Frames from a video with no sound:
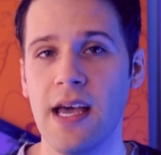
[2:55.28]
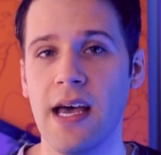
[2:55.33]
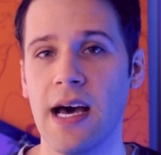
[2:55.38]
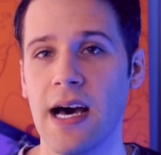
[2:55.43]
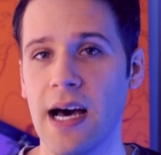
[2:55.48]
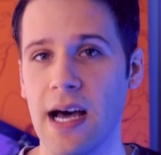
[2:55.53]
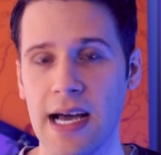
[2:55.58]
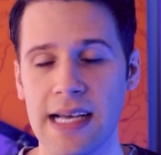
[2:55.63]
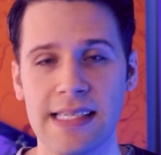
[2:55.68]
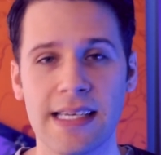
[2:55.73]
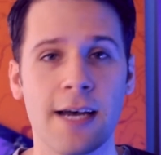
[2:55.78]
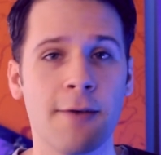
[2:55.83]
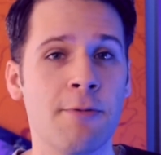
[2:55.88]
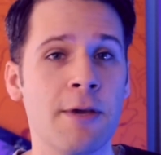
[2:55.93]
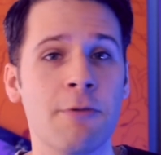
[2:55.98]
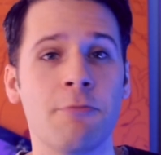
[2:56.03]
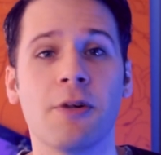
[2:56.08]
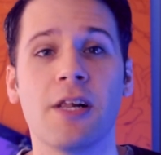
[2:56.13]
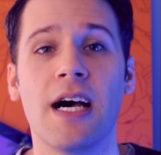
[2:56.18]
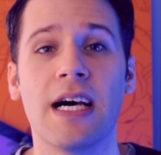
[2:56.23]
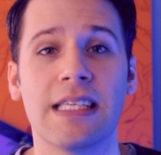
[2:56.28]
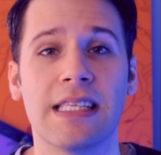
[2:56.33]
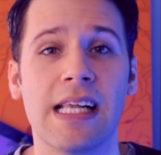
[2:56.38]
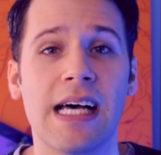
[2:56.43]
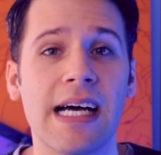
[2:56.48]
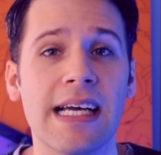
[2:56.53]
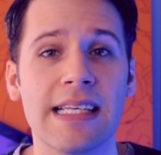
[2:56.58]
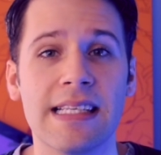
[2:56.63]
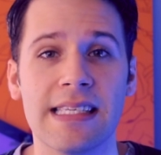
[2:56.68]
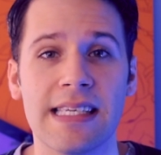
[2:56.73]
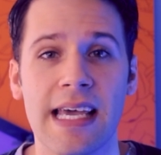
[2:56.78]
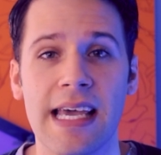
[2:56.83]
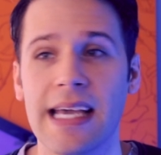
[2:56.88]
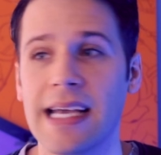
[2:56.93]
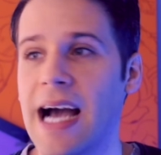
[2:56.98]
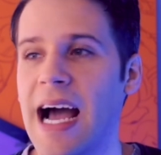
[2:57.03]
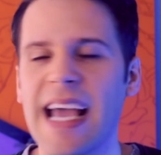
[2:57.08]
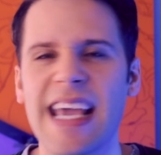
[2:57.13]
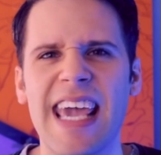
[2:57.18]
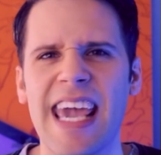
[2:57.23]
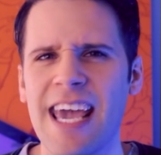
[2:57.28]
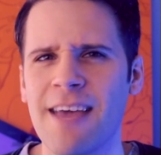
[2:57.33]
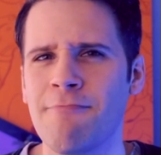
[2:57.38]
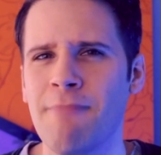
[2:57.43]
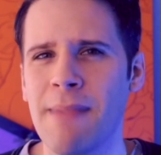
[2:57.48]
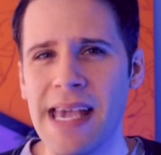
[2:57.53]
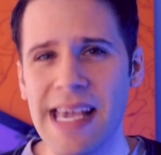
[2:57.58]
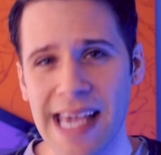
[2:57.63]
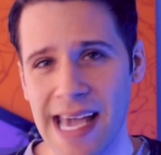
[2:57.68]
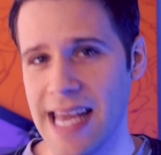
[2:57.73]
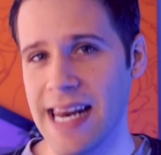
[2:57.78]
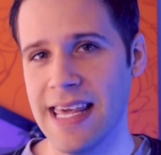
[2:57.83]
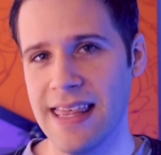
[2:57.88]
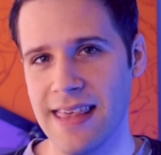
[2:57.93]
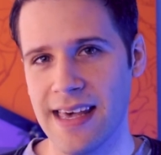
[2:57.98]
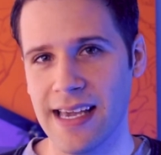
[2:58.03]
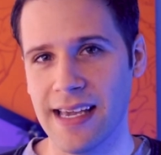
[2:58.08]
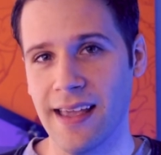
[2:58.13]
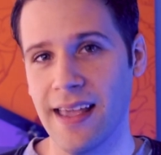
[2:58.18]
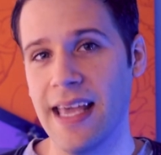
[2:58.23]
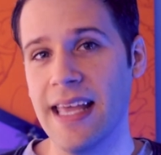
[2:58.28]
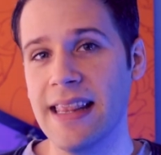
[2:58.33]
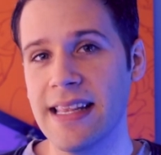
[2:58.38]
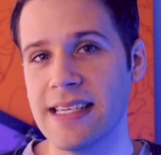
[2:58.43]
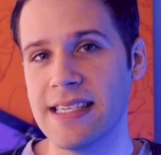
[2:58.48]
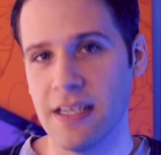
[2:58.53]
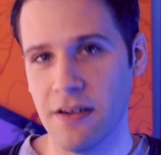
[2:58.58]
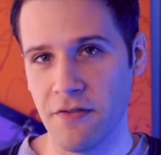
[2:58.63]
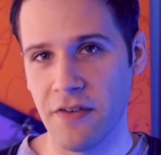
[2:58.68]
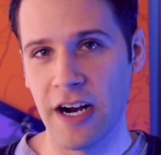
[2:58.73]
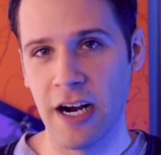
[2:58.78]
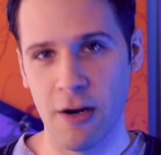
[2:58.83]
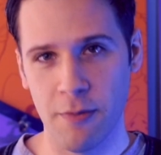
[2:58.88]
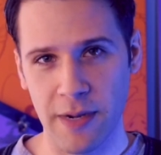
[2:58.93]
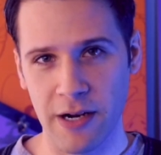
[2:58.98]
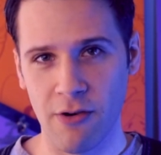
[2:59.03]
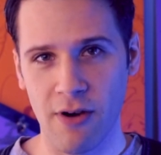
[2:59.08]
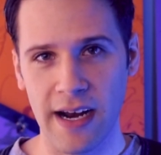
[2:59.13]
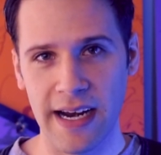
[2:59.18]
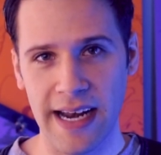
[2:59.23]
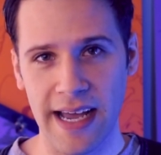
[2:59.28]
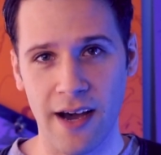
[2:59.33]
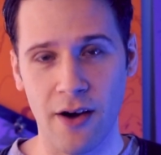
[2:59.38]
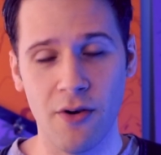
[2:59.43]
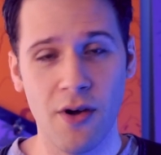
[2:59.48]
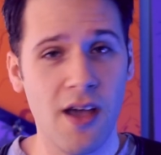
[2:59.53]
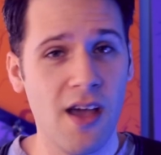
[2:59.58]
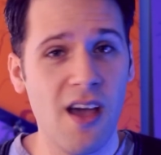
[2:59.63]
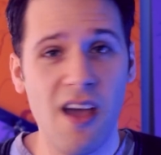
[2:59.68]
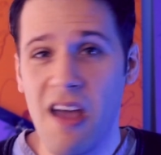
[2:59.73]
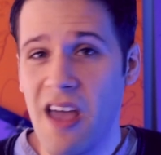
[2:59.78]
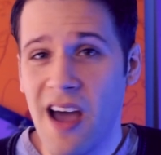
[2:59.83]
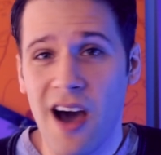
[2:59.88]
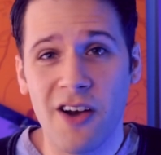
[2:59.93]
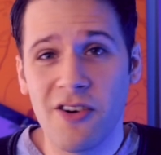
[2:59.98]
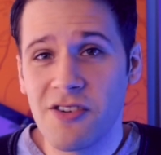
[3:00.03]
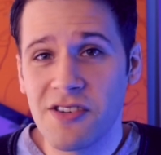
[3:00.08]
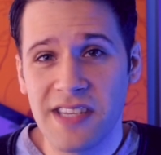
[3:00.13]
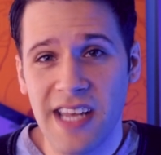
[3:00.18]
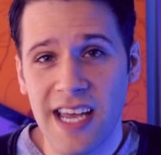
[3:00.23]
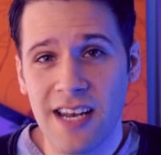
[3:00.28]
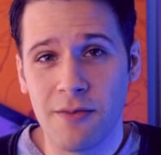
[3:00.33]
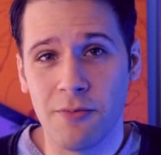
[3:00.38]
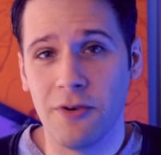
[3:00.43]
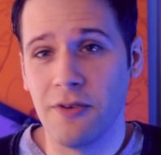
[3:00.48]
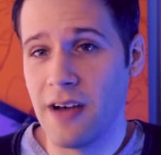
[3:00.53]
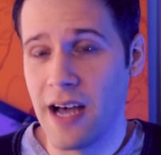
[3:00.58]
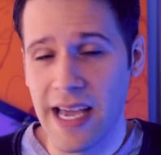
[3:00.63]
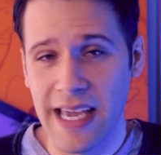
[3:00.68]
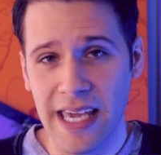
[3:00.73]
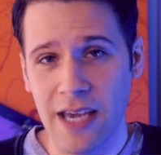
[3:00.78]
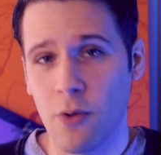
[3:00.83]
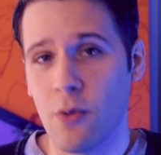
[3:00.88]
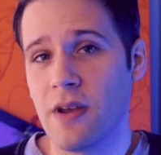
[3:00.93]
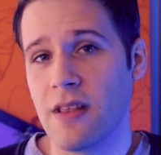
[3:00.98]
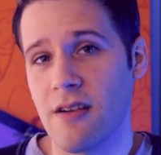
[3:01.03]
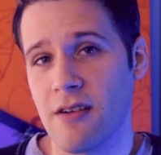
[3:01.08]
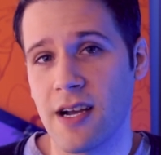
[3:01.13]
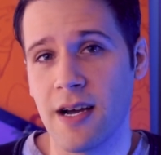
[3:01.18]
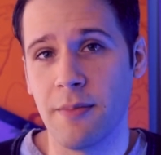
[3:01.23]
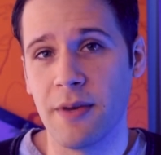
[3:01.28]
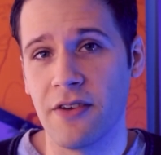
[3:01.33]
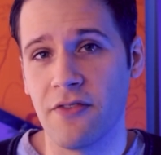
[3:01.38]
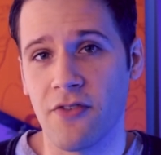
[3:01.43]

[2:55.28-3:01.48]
I saw people online saying, I can't make anything in this environment right now. Understandable, I get where they're coming